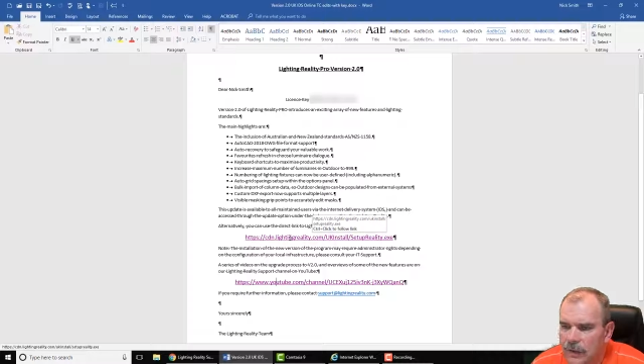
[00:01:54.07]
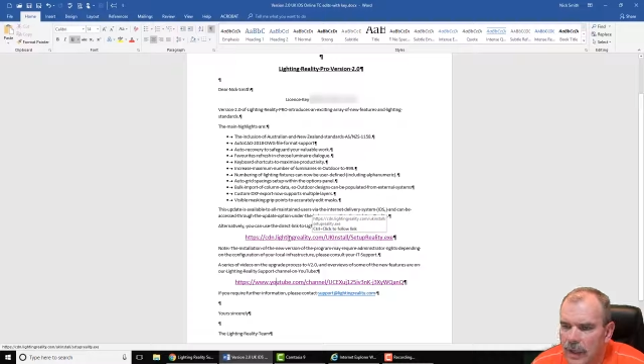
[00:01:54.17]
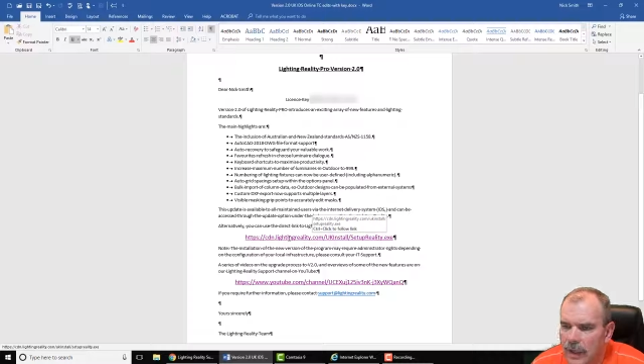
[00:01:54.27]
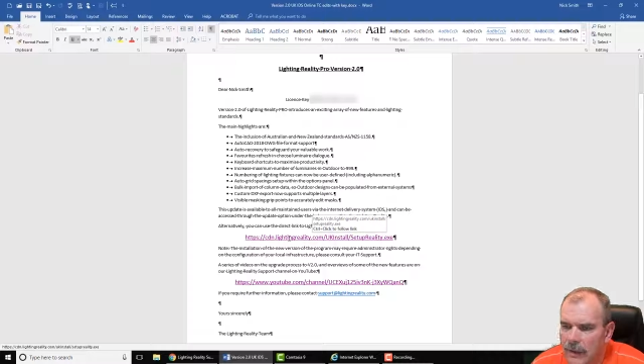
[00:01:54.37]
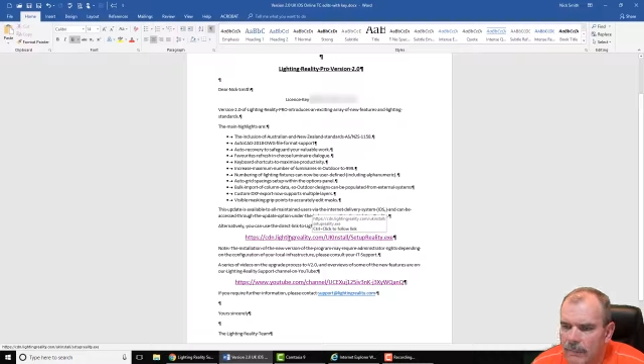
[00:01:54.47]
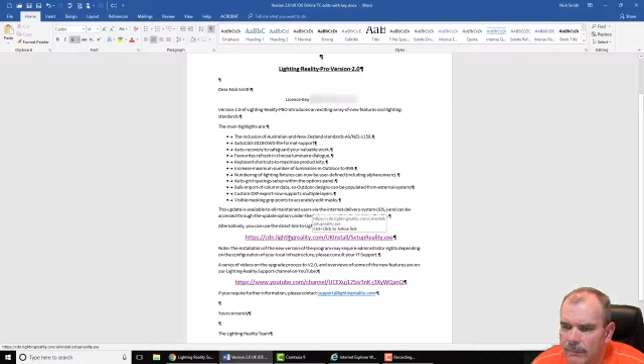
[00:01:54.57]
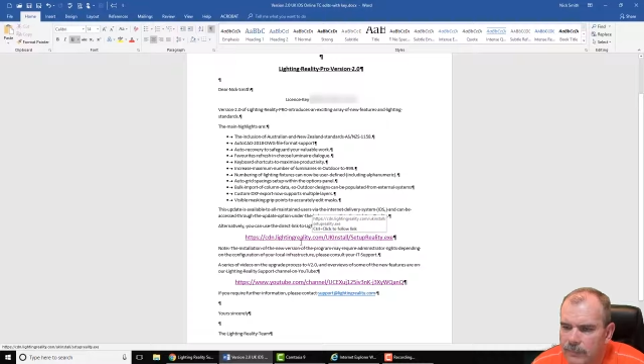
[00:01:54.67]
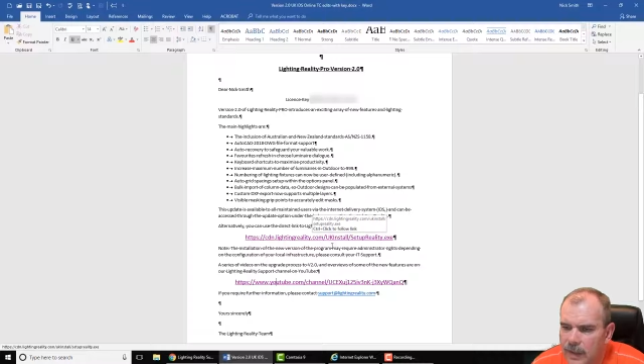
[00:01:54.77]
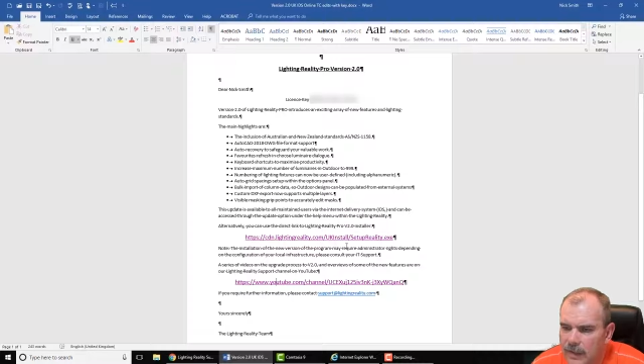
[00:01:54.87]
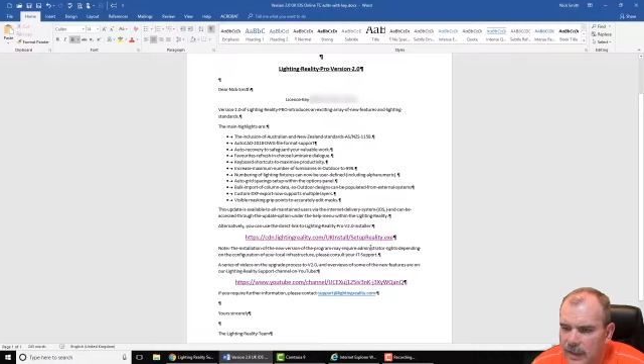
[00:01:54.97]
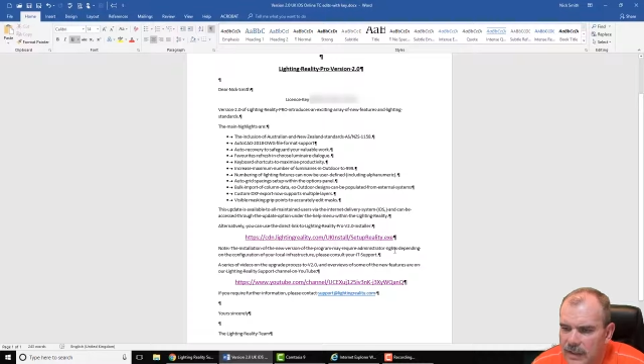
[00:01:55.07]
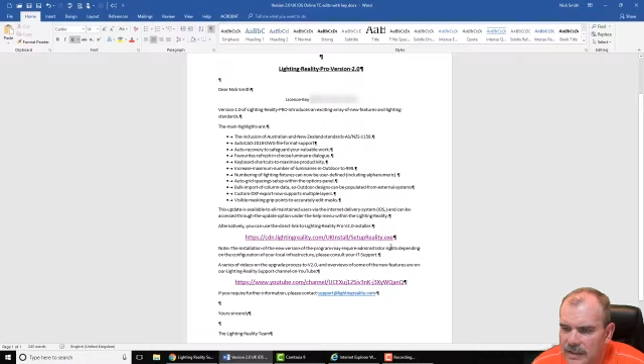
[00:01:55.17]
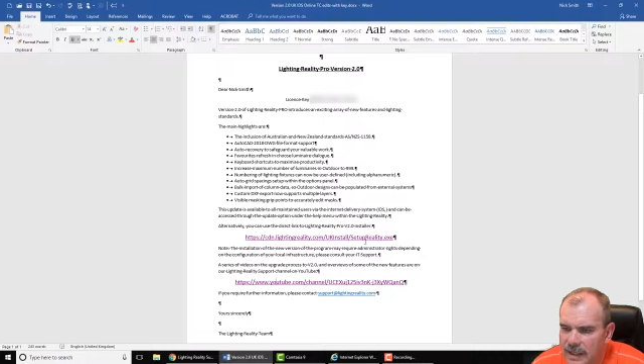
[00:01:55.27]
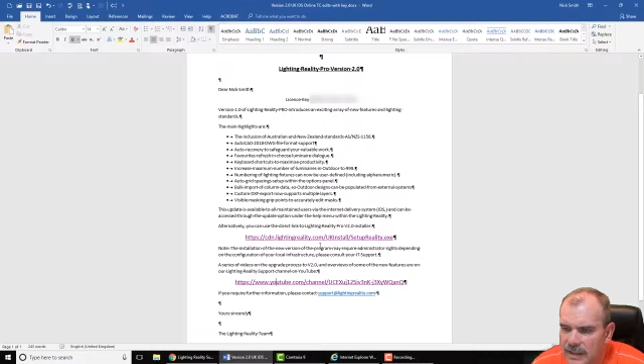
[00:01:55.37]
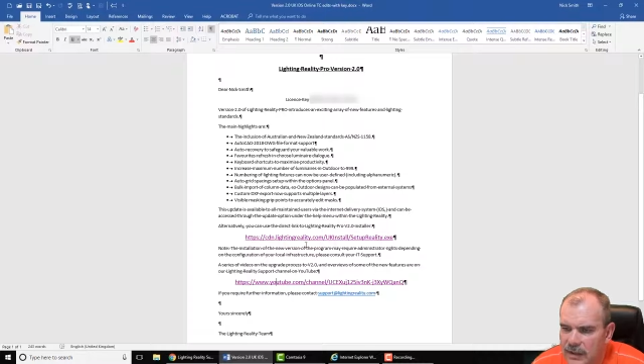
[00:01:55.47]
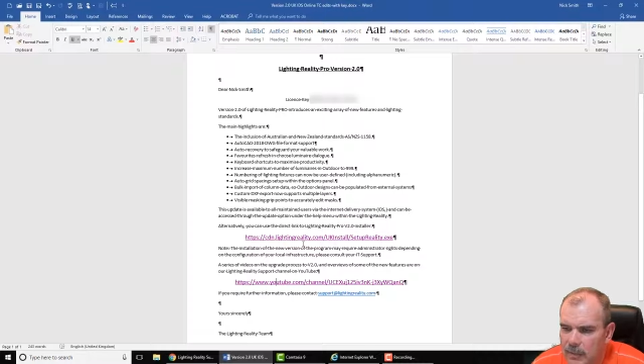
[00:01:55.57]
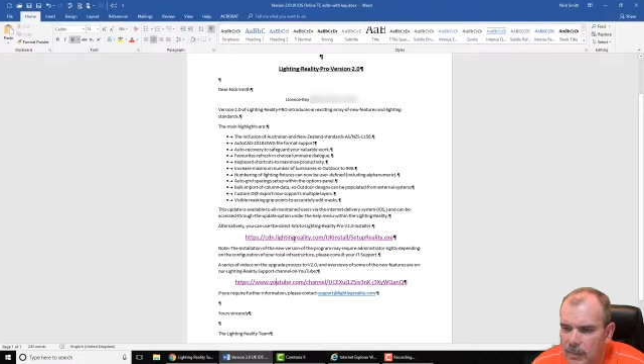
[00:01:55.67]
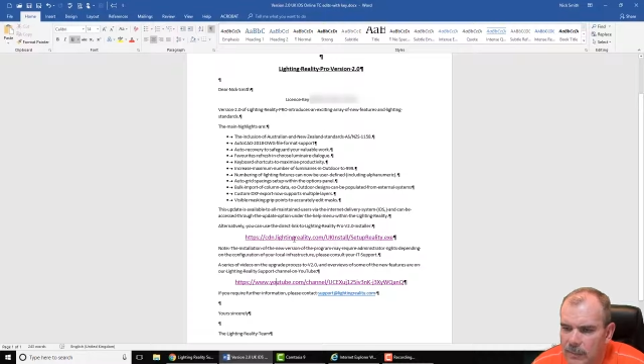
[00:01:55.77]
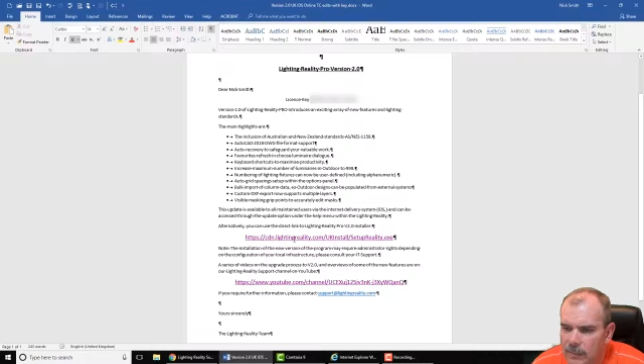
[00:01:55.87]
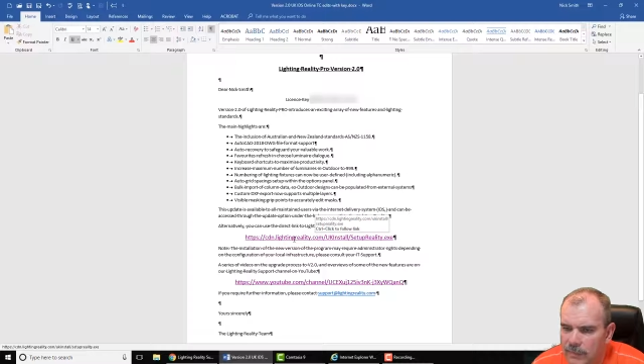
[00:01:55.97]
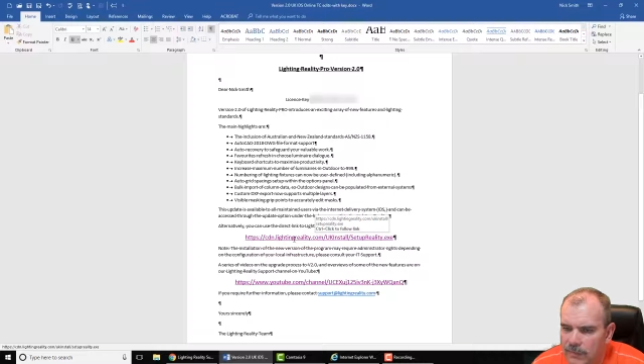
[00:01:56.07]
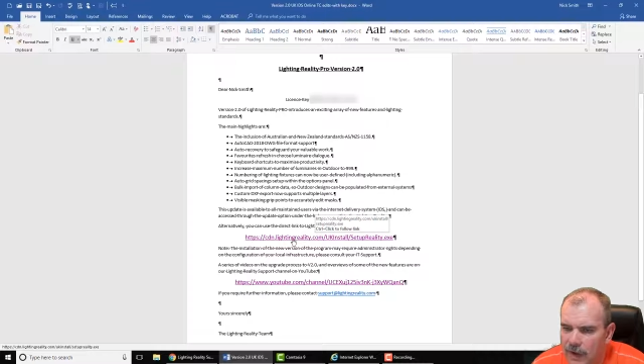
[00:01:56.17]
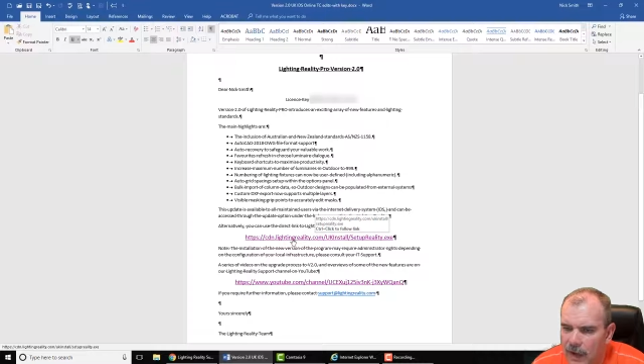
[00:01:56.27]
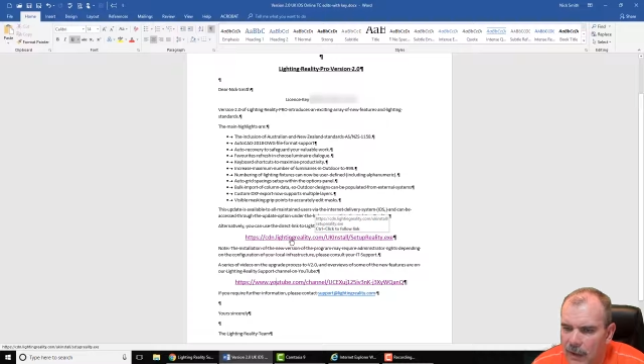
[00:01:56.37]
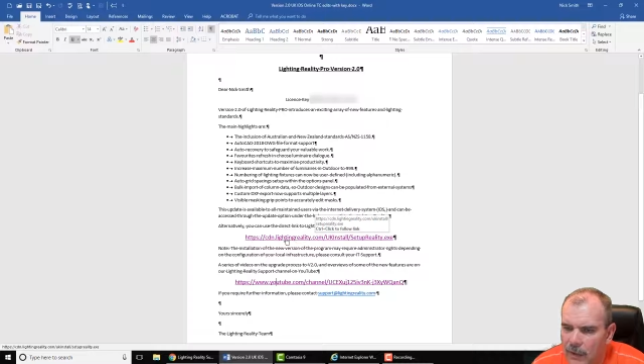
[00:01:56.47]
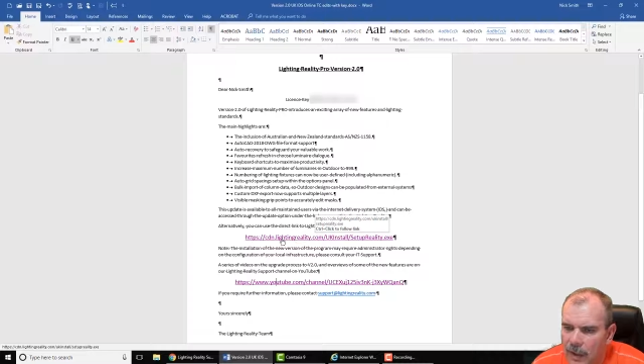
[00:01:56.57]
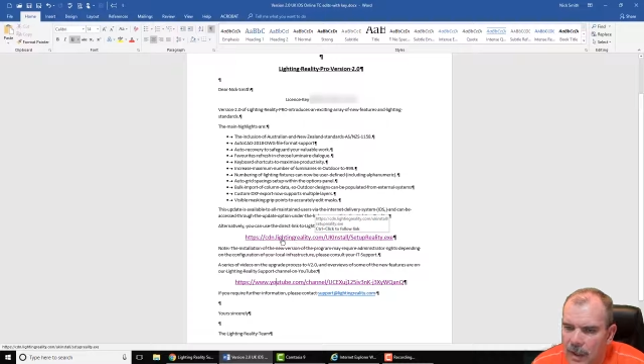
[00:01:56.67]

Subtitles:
the setup file.